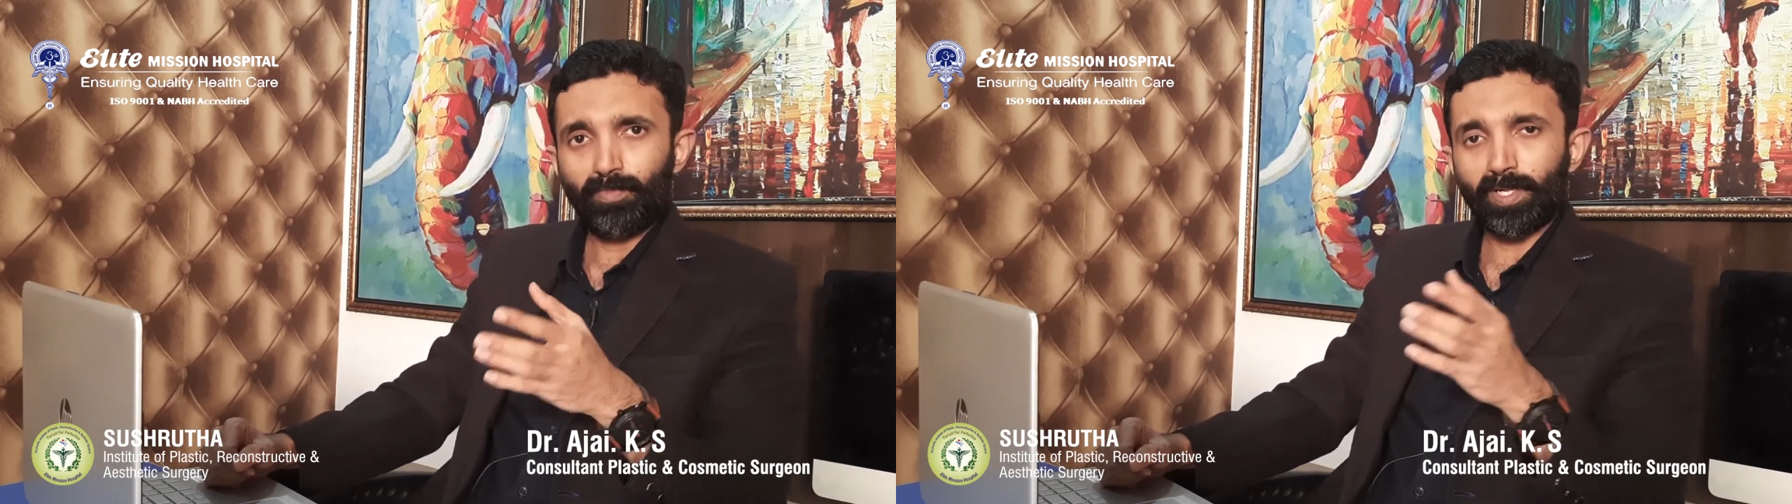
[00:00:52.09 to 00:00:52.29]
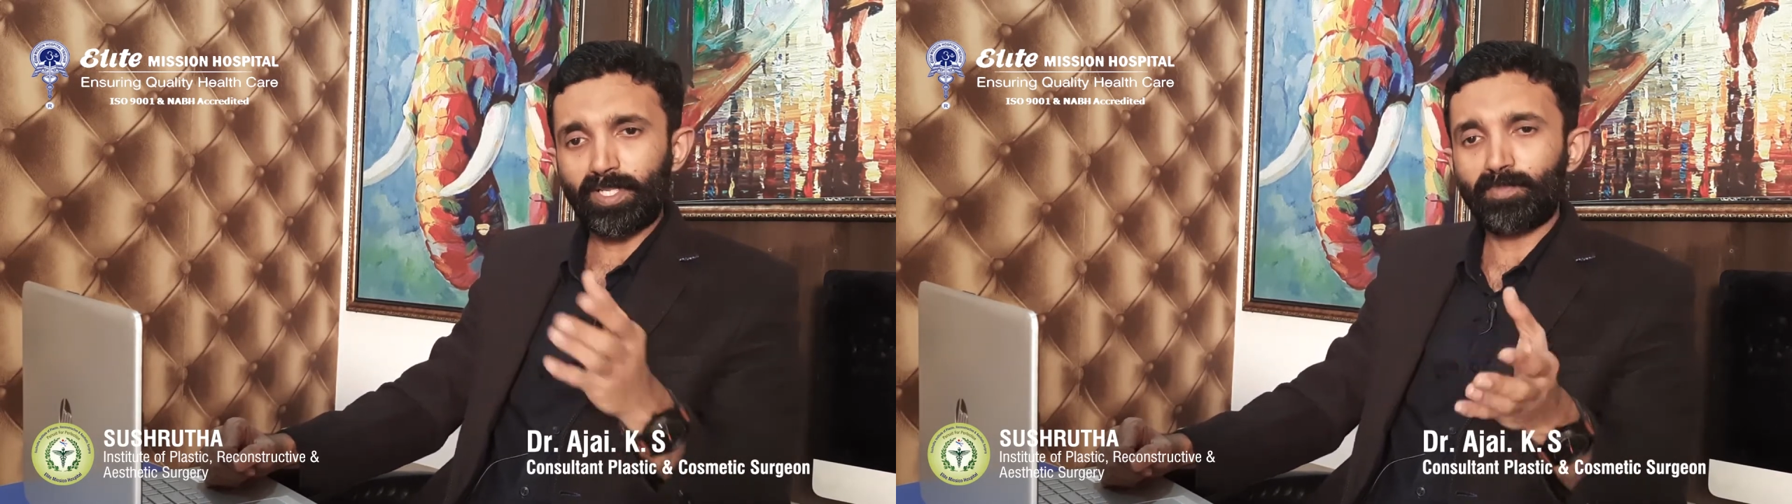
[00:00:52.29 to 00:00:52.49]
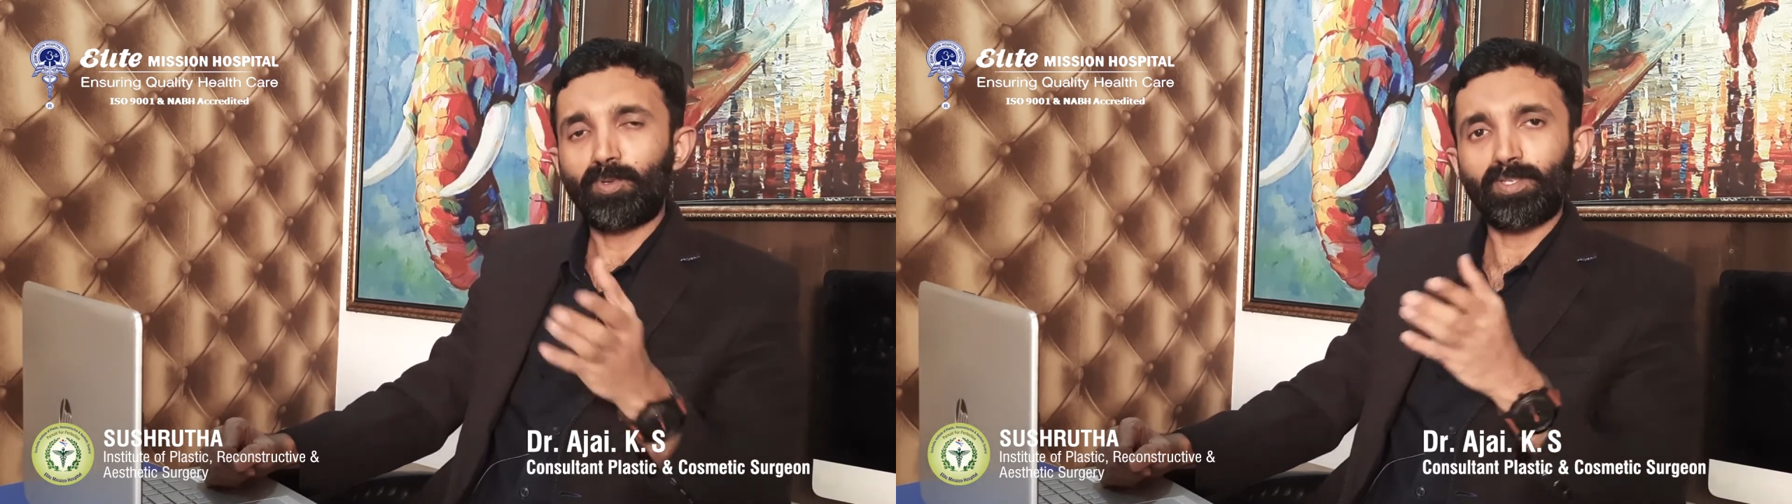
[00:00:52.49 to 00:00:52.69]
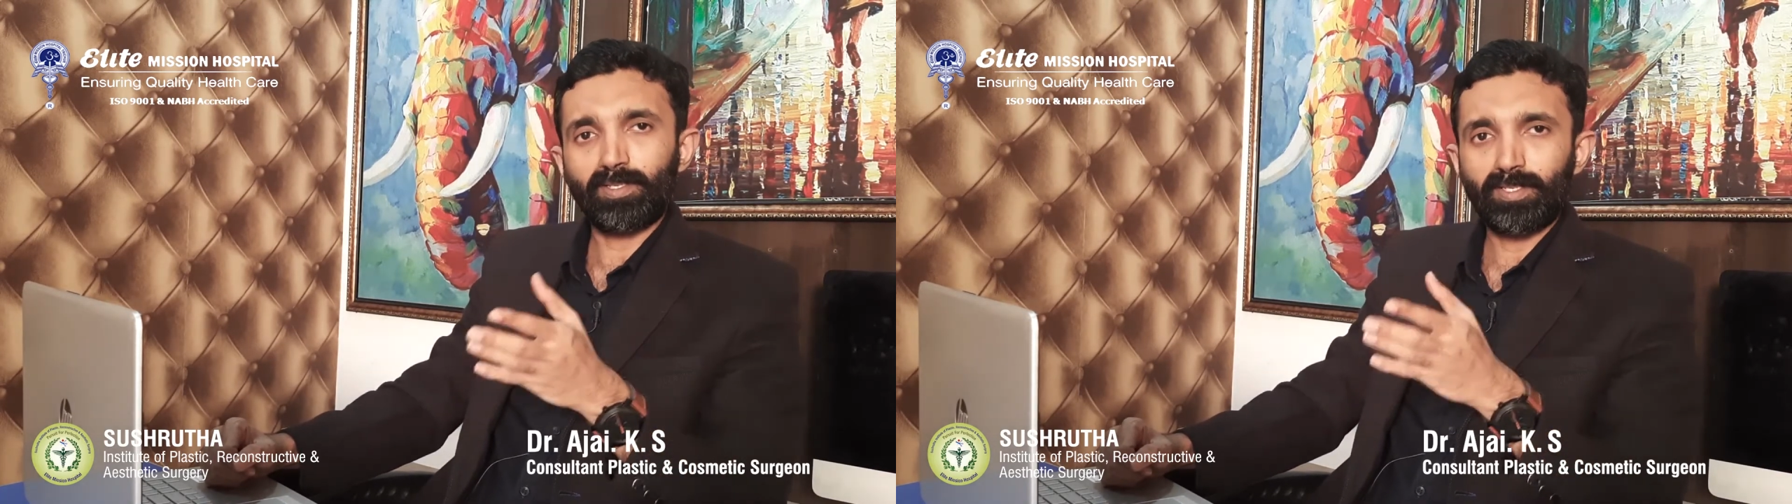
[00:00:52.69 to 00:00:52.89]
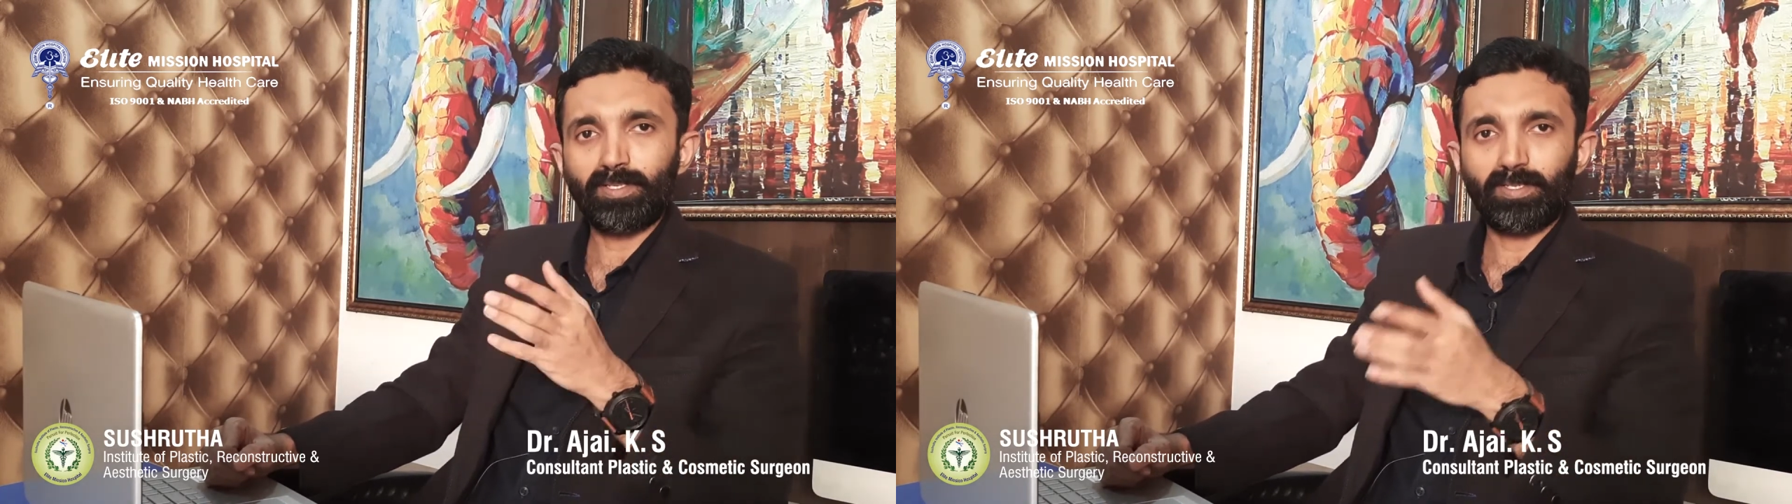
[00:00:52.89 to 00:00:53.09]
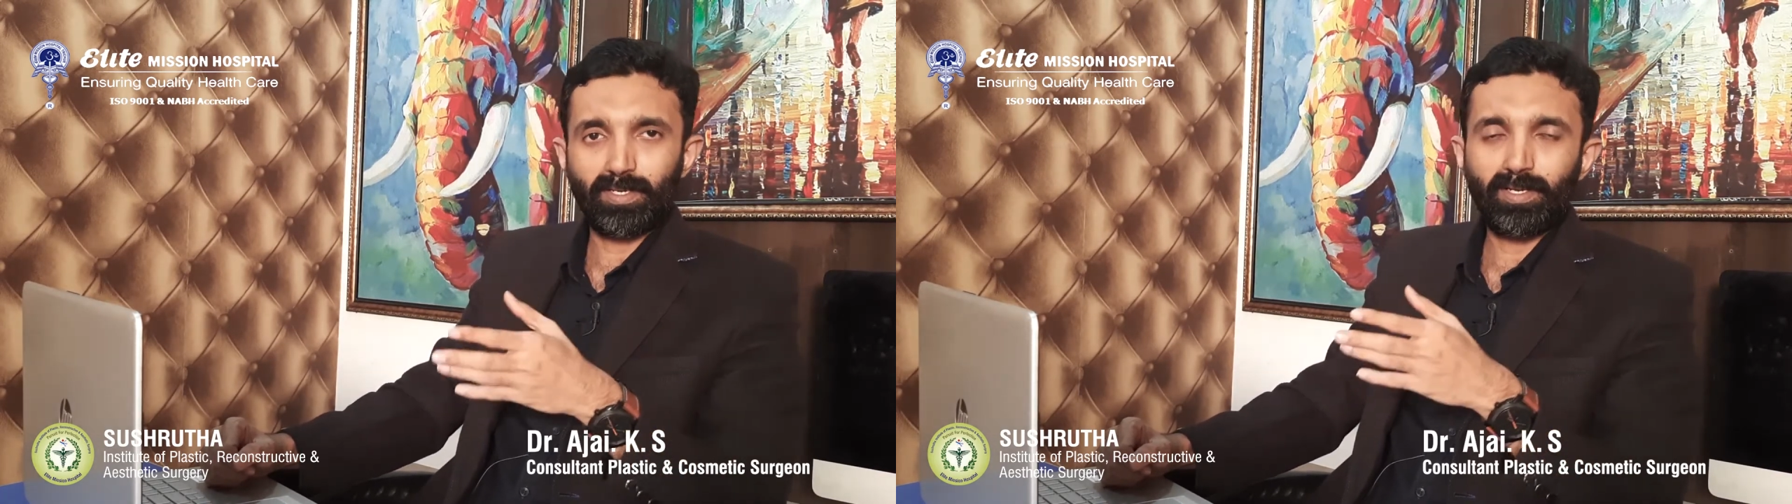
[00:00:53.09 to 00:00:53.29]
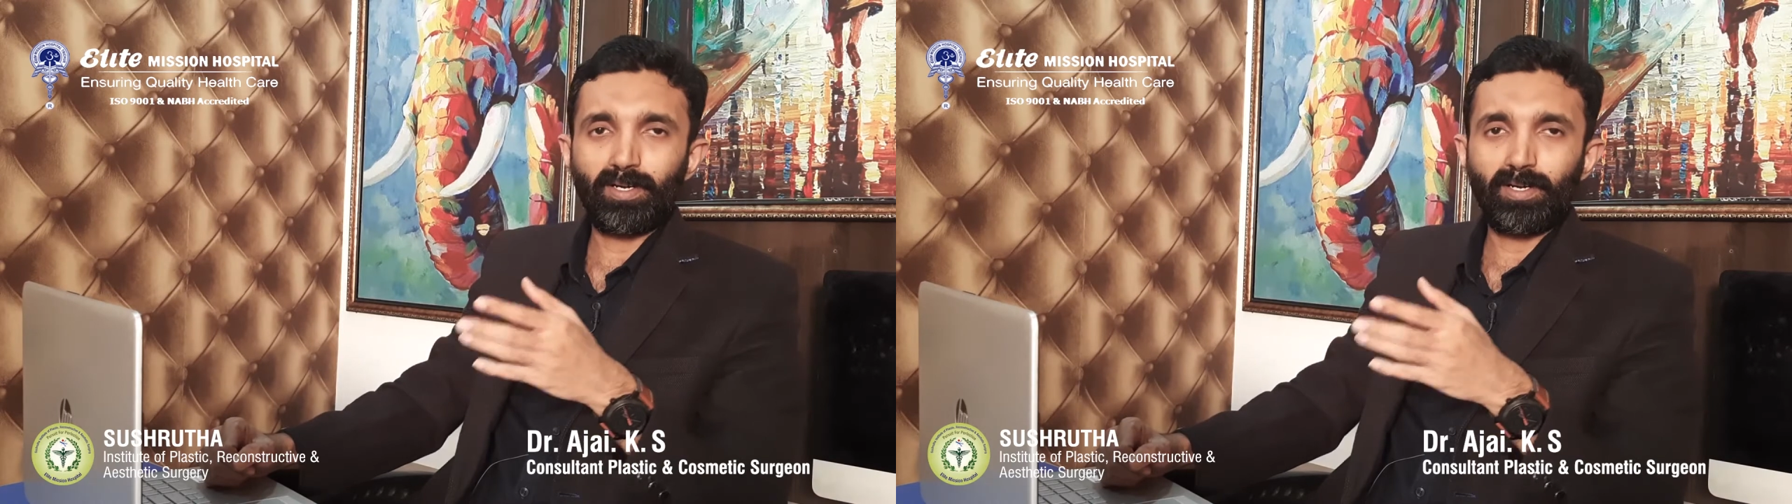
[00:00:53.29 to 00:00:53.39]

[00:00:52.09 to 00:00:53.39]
predisposes this